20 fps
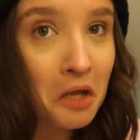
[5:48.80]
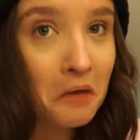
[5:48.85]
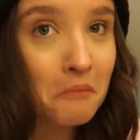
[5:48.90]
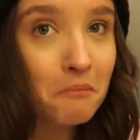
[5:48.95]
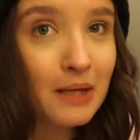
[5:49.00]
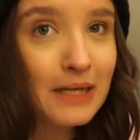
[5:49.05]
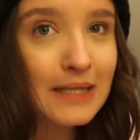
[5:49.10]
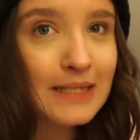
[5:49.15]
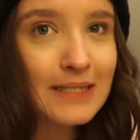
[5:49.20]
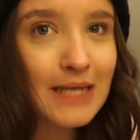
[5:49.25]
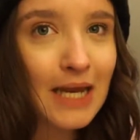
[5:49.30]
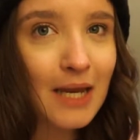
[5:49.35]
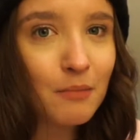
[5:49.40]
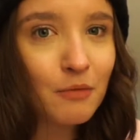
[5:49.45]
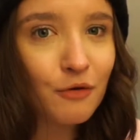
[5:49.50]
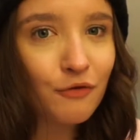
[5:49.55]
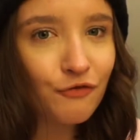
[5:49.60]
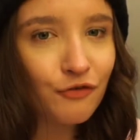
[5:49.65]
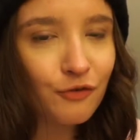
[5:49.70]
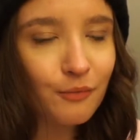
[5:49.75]
Big
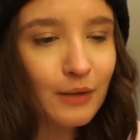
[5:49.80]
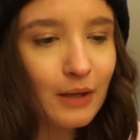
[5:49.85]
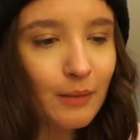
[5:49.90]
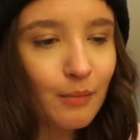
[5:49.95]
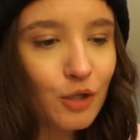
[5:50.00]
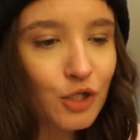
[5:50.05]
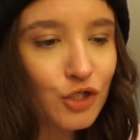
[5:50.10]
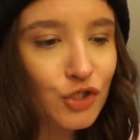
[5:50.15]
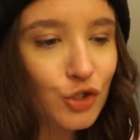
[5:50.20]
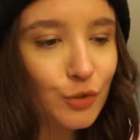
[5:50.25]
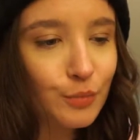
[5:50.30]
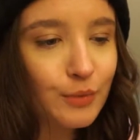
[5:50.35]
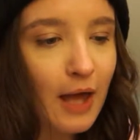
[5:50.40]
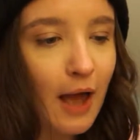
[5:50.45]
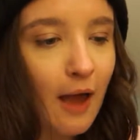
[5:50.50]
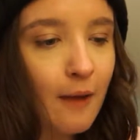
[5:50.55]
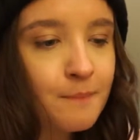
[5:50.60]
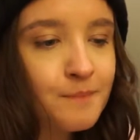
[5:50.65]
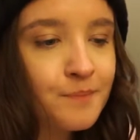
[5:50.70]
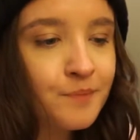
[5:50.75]
statement from me, but it's up
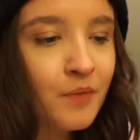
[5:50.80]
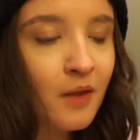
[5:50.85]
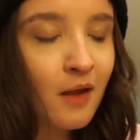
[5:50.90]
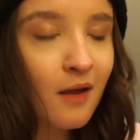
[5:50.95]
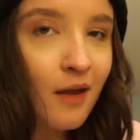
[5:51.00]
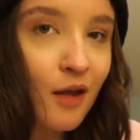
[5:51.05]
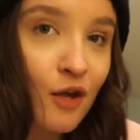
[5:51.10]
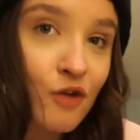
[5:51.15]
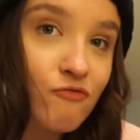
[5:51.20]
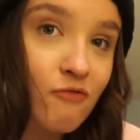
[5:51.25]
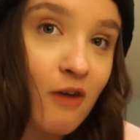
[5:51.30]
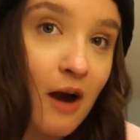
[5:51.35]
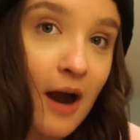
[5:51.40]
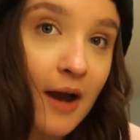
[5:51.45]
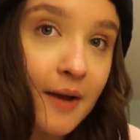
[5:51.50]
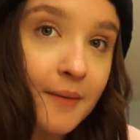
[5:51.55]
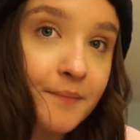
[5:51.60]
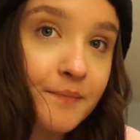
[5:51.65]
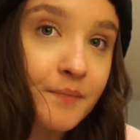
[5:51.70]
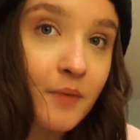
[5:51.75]
there.
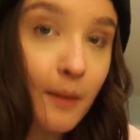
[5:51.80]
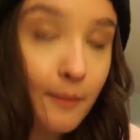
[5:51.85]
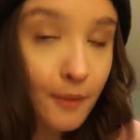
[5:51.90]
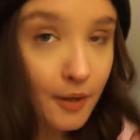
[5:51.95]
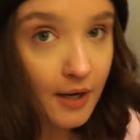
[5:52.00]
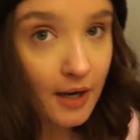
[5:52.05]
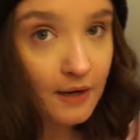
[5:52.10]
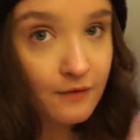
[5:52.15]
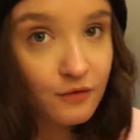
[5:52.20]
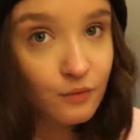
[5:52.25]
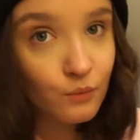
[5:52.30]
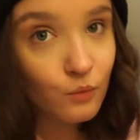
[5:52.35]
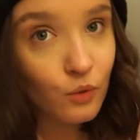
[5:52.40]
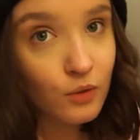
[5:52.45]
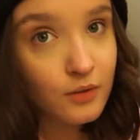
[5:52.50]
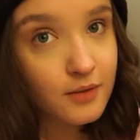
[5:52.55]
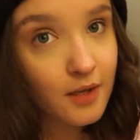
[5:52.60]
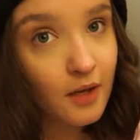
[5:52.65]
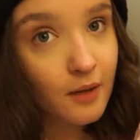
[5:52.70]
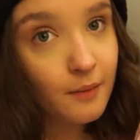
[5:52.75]
Right, I'm going to have some
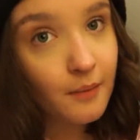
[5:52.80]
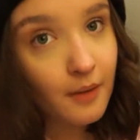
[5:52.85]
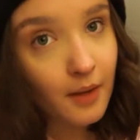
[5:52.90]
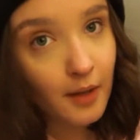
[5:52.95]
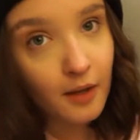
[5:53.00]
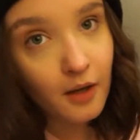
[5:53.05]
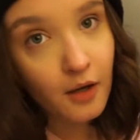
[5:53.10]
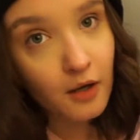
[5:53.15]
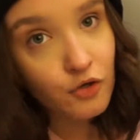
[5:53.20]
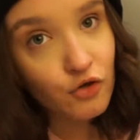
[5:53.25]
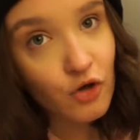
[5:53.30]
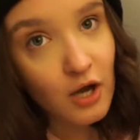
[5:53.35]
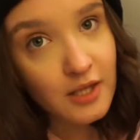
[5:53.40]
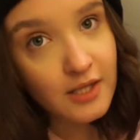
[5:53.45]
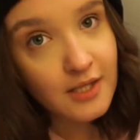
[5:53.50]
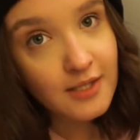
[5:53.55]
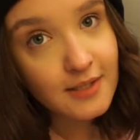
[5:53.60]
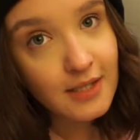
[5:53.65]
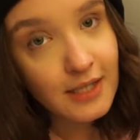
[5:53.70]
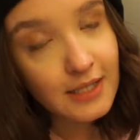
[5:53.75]
water and I'm going to try
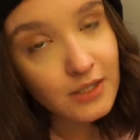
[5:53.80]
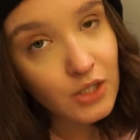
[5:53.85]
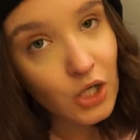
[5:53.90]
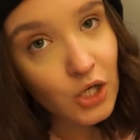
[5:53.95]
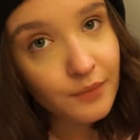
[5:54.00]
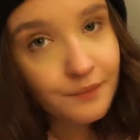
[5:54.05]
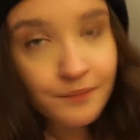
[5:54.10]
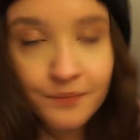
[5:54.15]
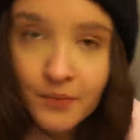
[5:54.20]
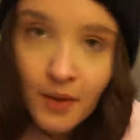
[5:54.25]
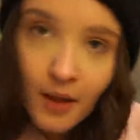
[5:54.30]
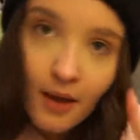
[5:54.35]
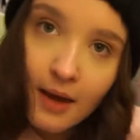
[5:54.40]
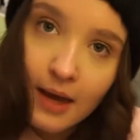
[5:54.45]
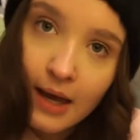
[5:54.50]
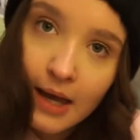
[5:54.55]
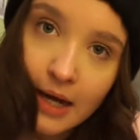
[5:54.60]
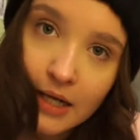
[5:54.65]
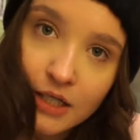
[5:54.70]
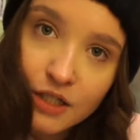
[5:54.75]
these things on.
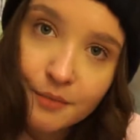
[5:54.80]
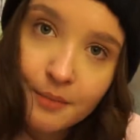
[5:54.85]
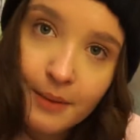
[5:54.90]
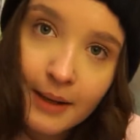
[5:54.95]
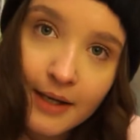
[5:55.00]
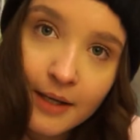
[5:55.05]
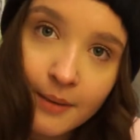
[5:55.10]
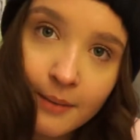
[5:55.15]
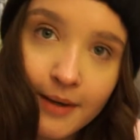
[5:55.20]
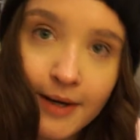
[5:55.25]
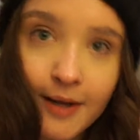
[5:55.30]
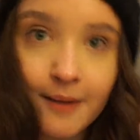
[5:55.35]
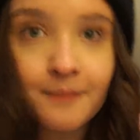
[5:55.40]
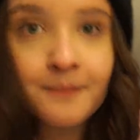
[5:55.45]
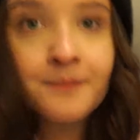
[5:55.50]
And I should be back in a minute.